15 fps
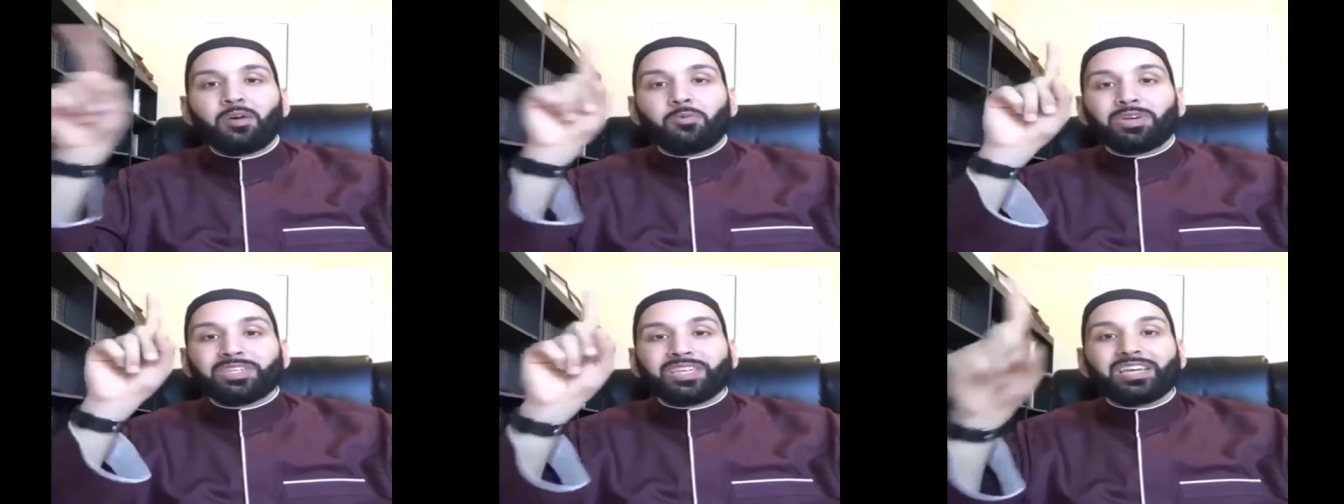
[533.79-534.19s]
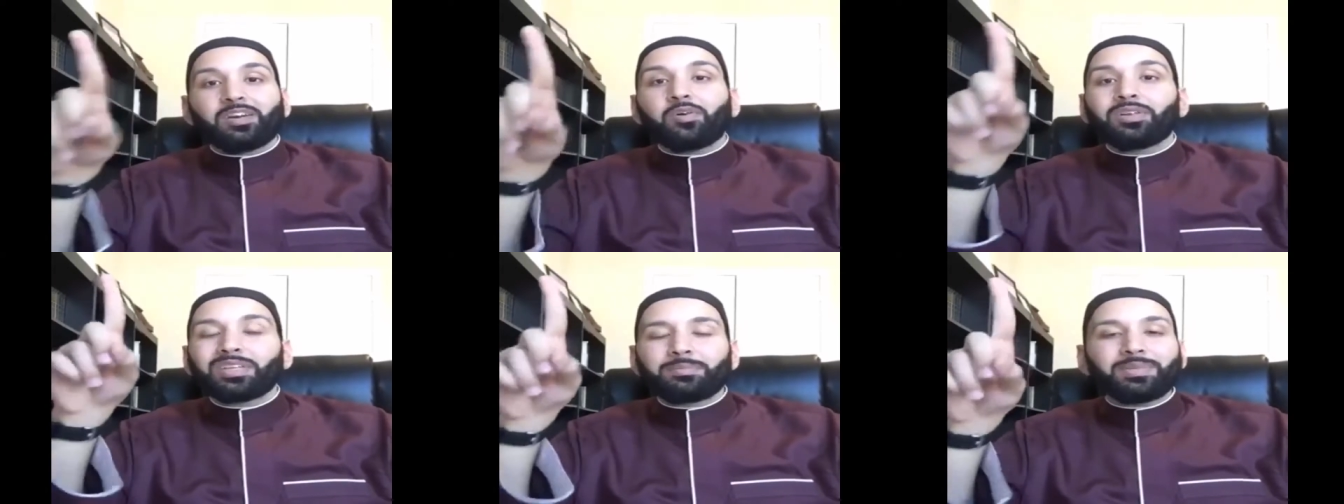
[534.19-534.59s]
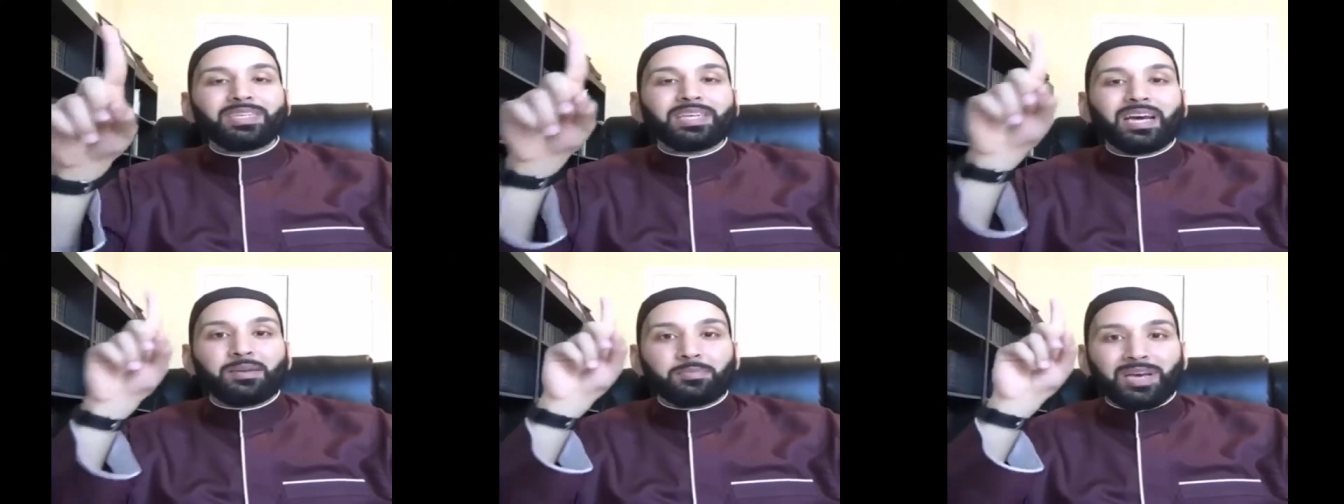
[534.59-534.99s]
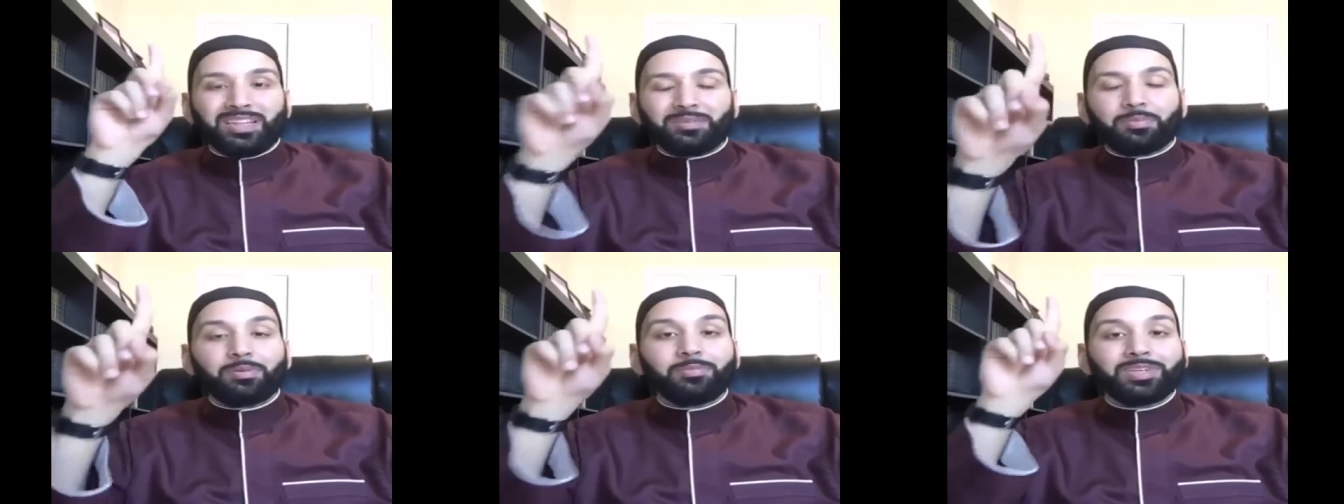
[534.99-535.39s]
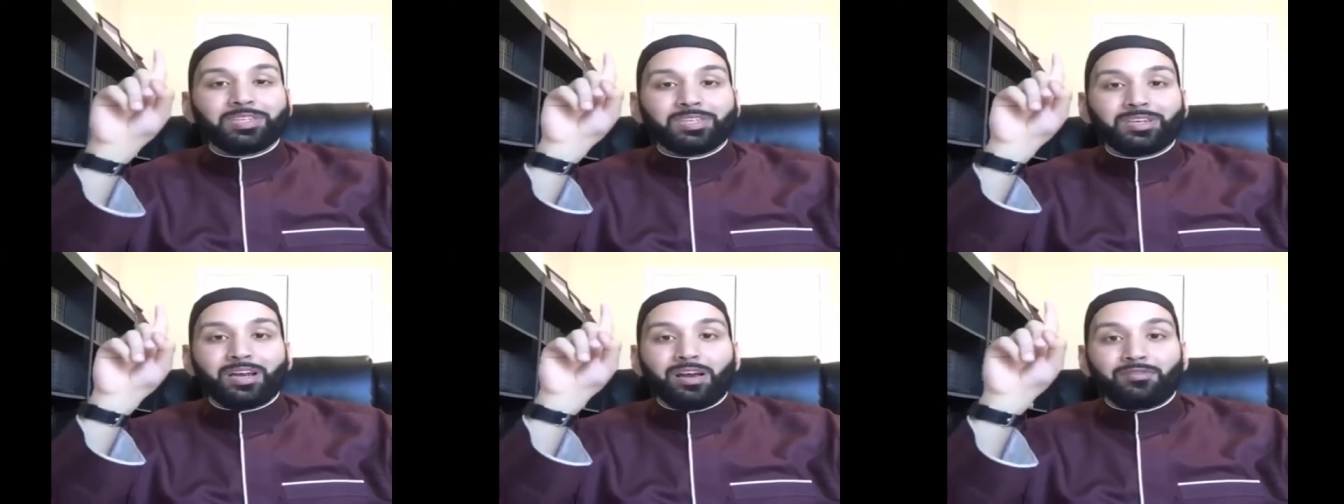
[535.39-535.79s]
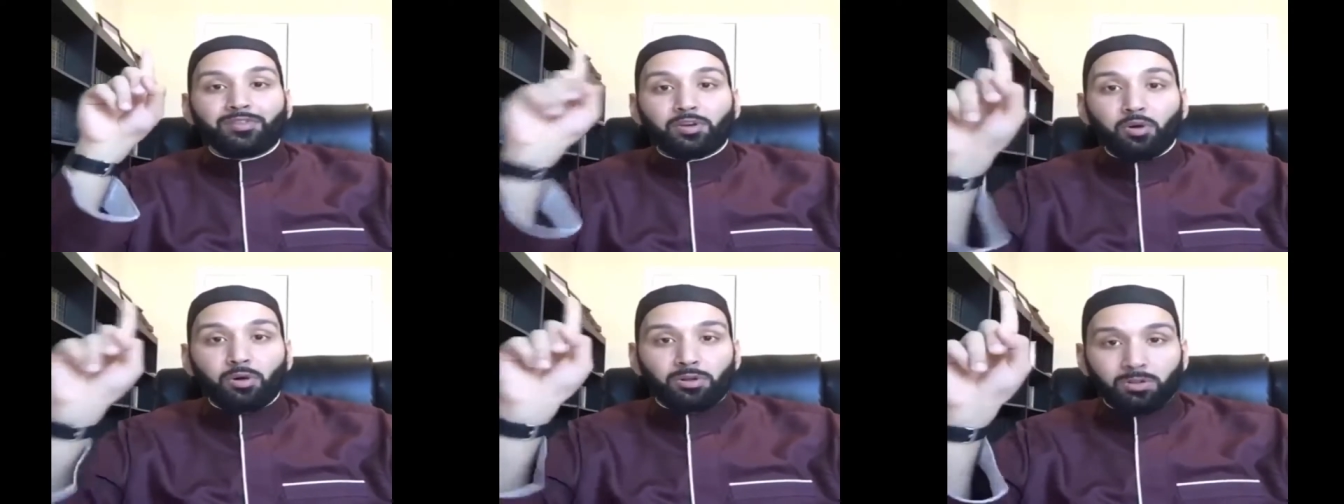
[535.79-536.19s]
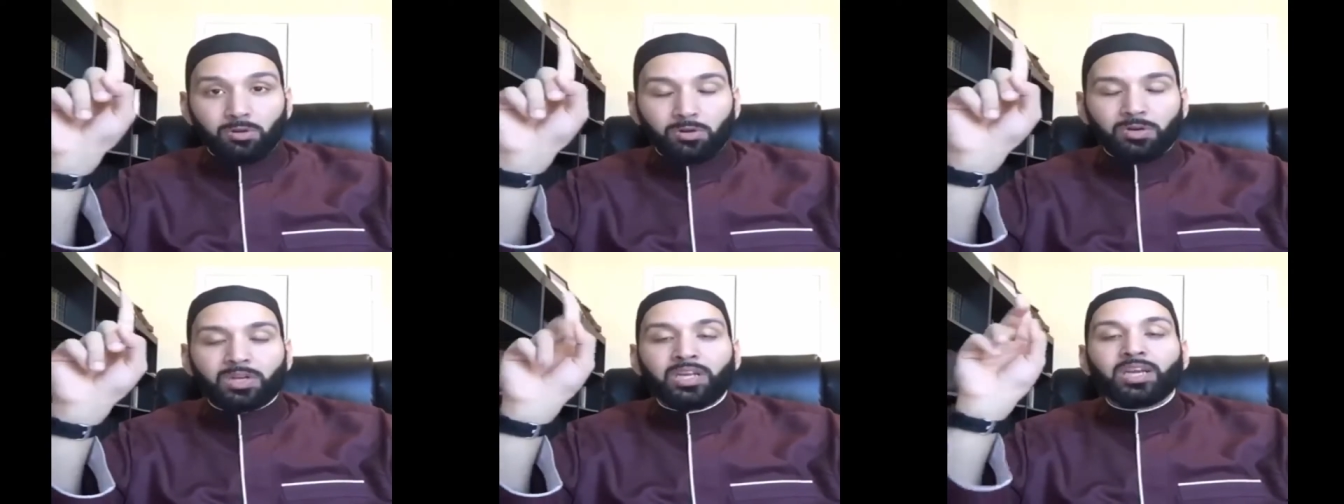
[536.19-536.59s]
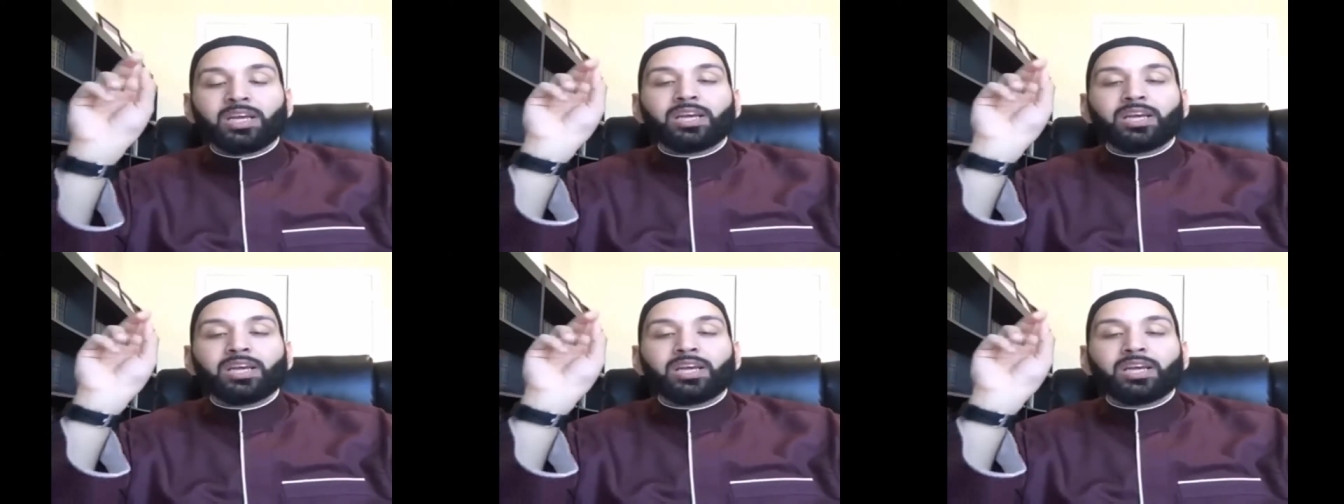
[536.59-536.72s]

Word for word: which can only be done by the permission of your Lord